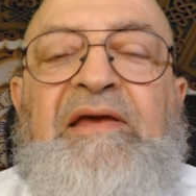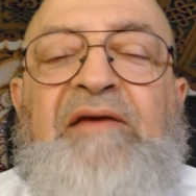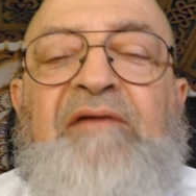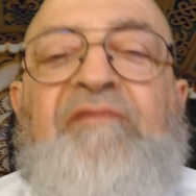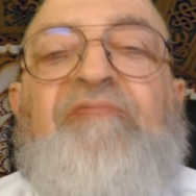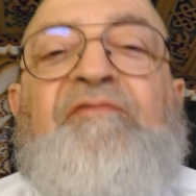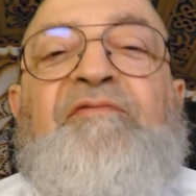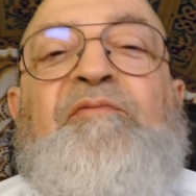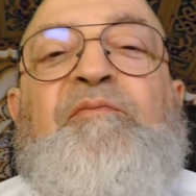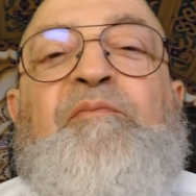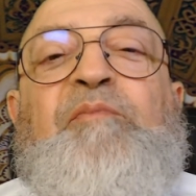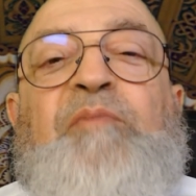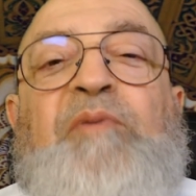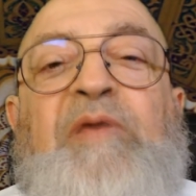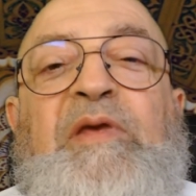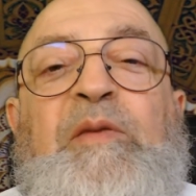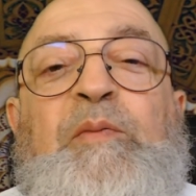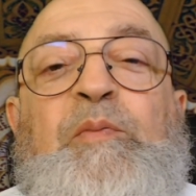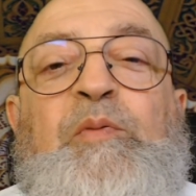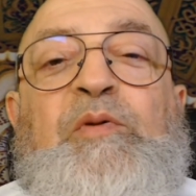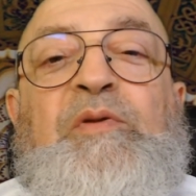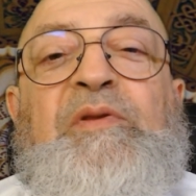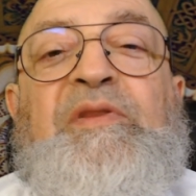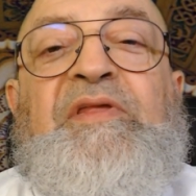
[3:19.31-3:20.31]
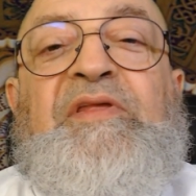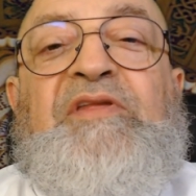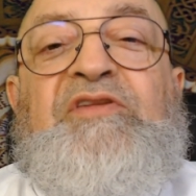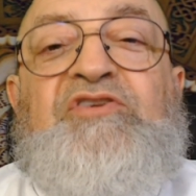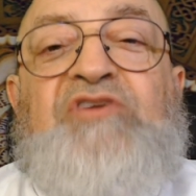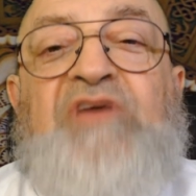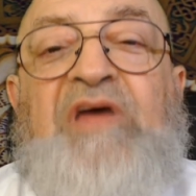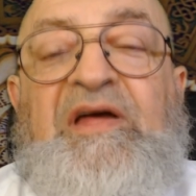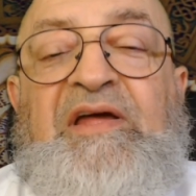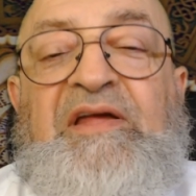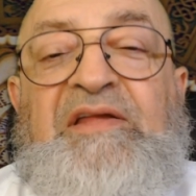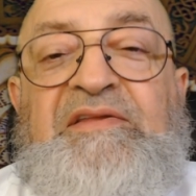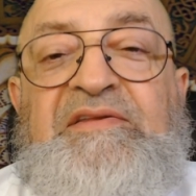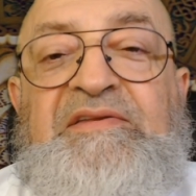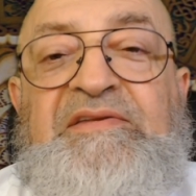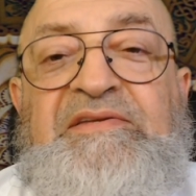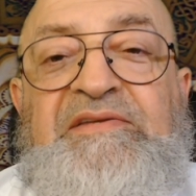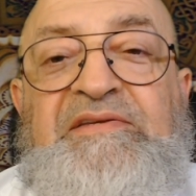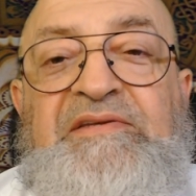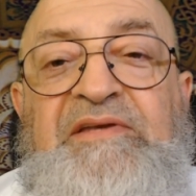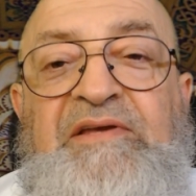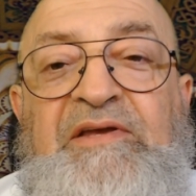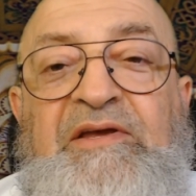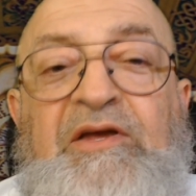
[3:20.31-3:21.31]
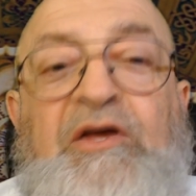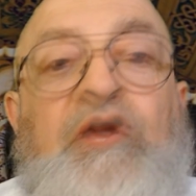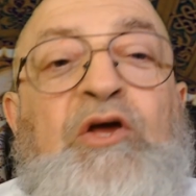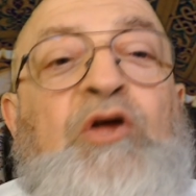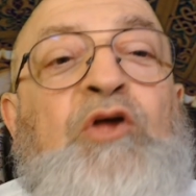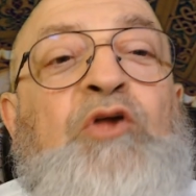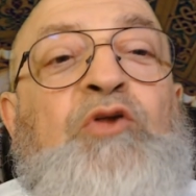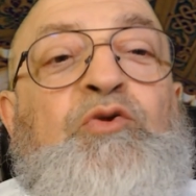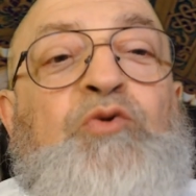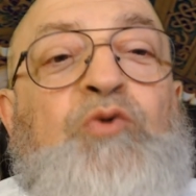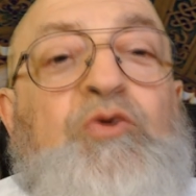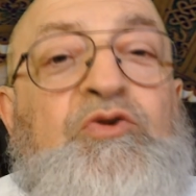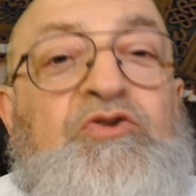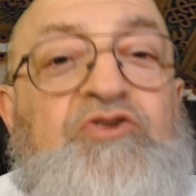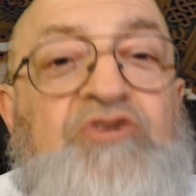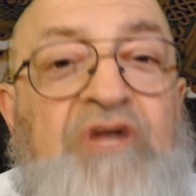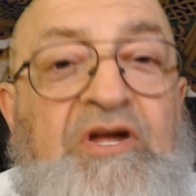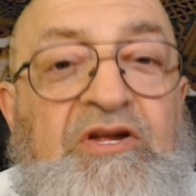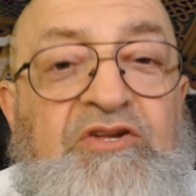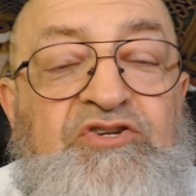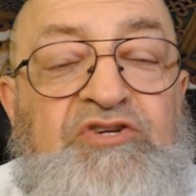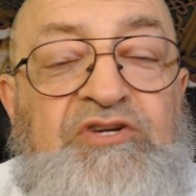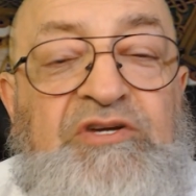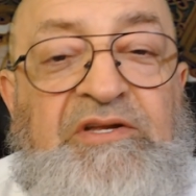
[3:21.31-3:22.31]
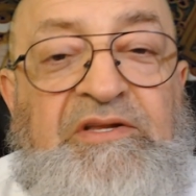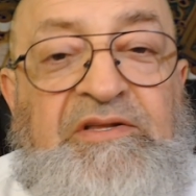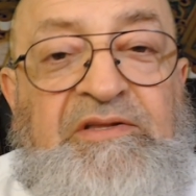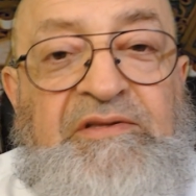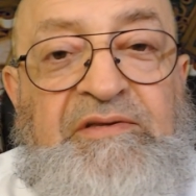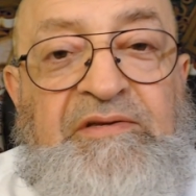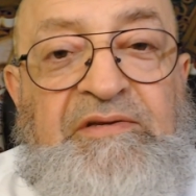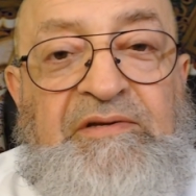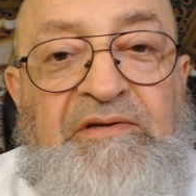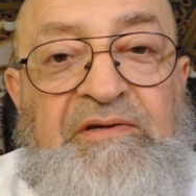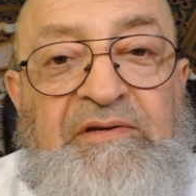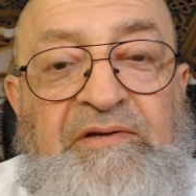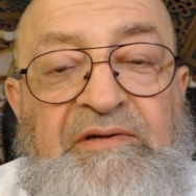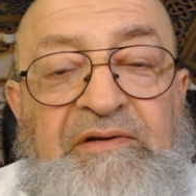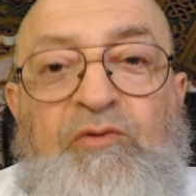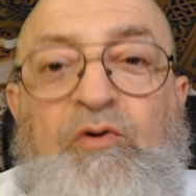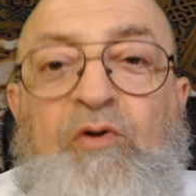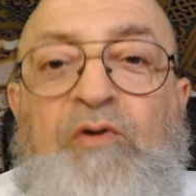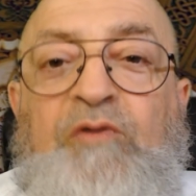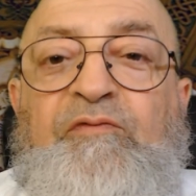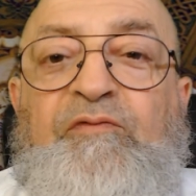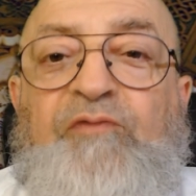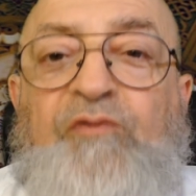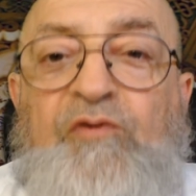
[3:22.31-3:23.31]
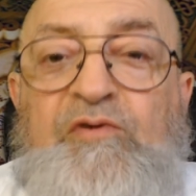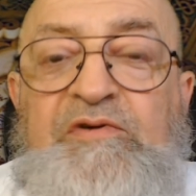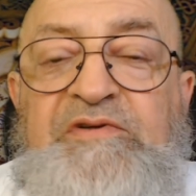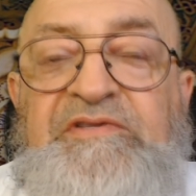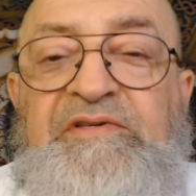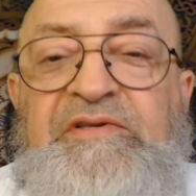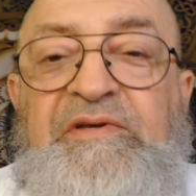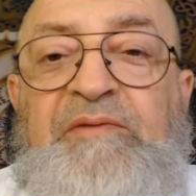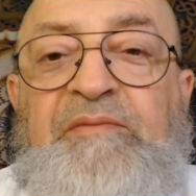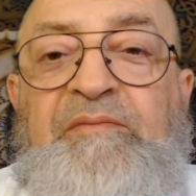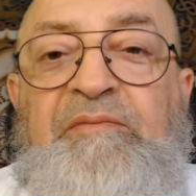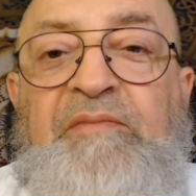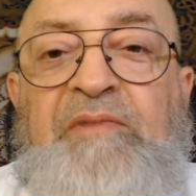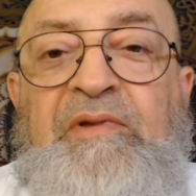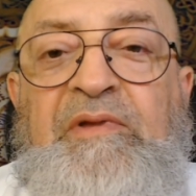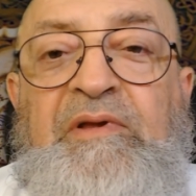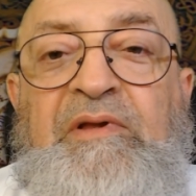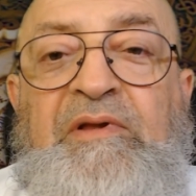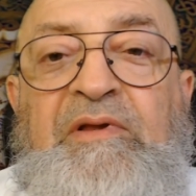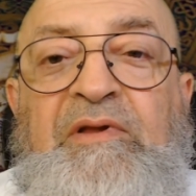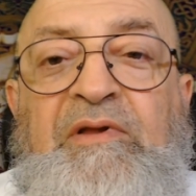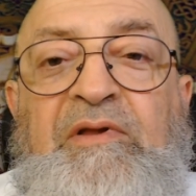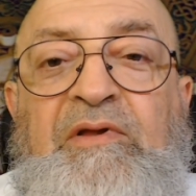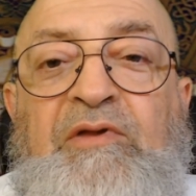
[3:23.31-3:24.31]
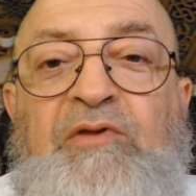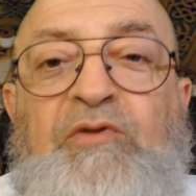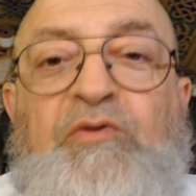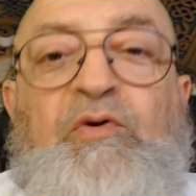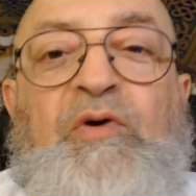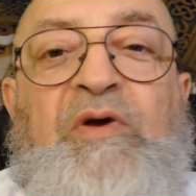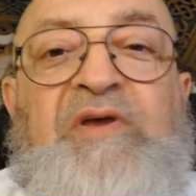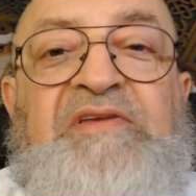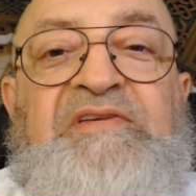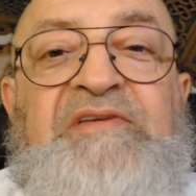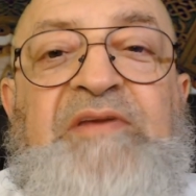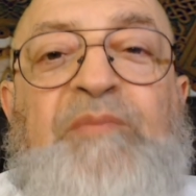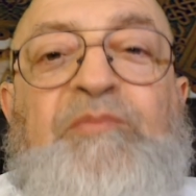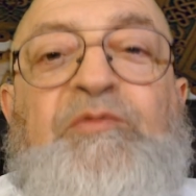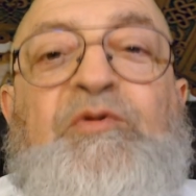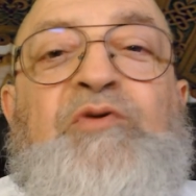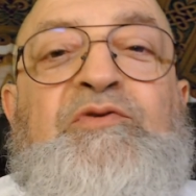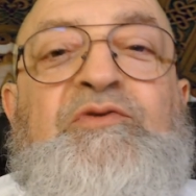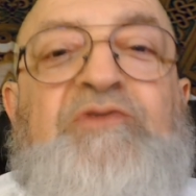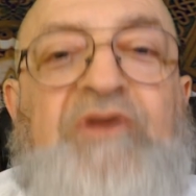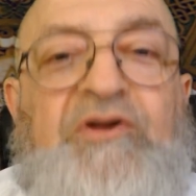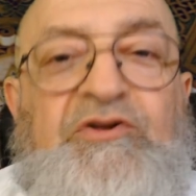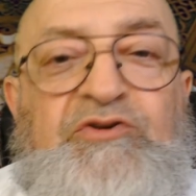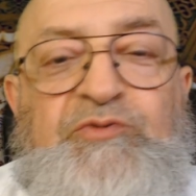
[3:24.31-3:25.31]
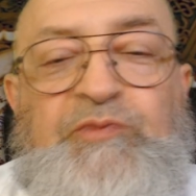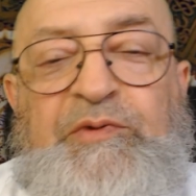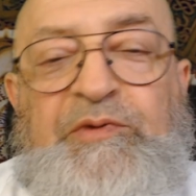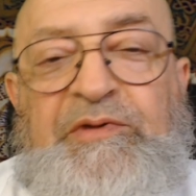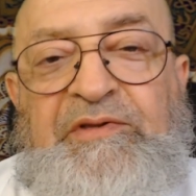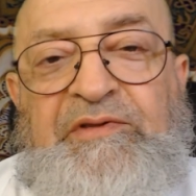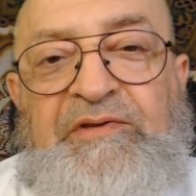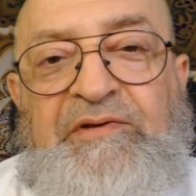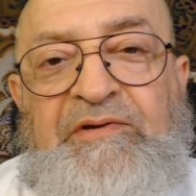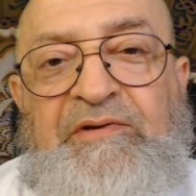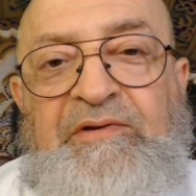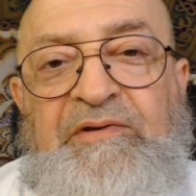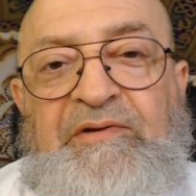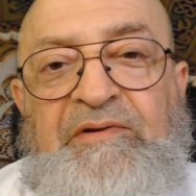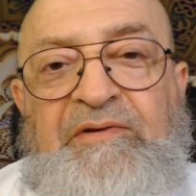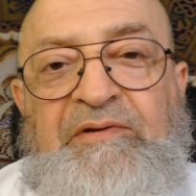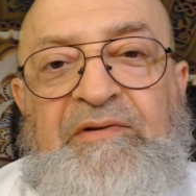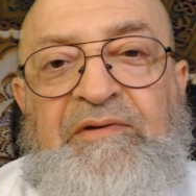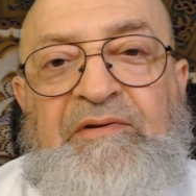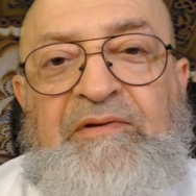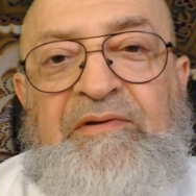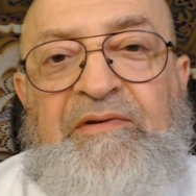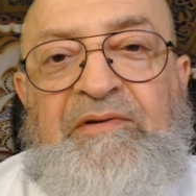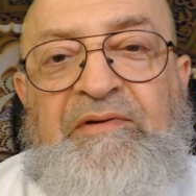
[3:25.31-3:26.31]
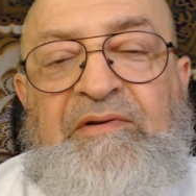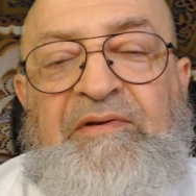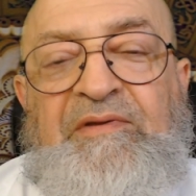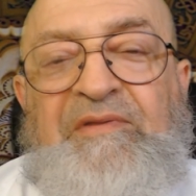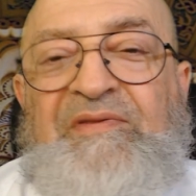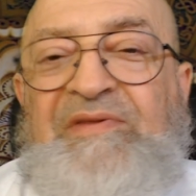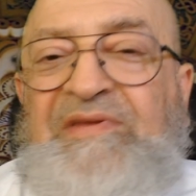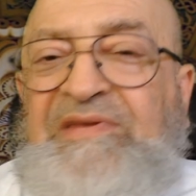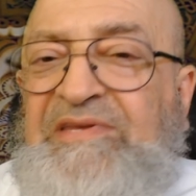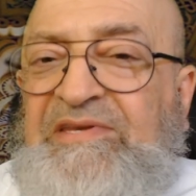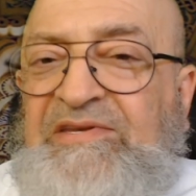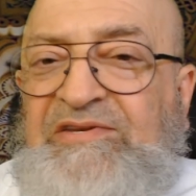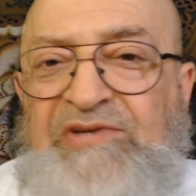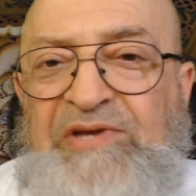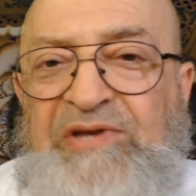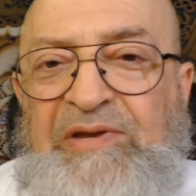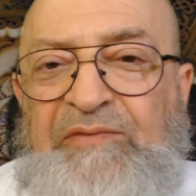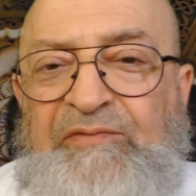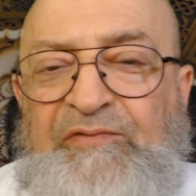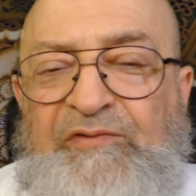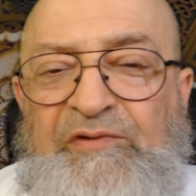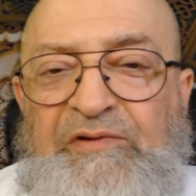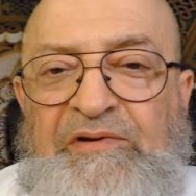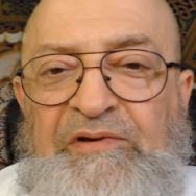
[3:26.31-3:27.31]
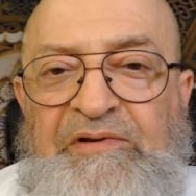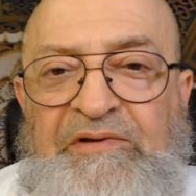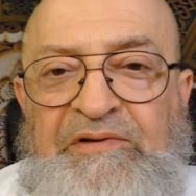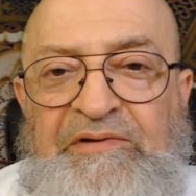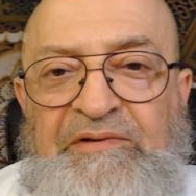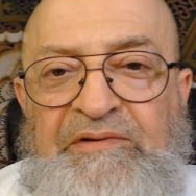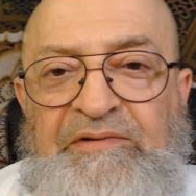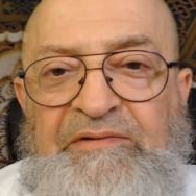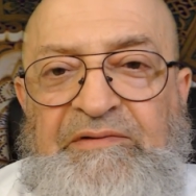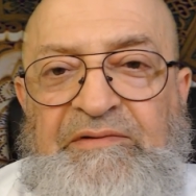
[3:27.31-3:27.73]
Give people the chance to judge it. Don't force them to accept your judgment. This is shameful.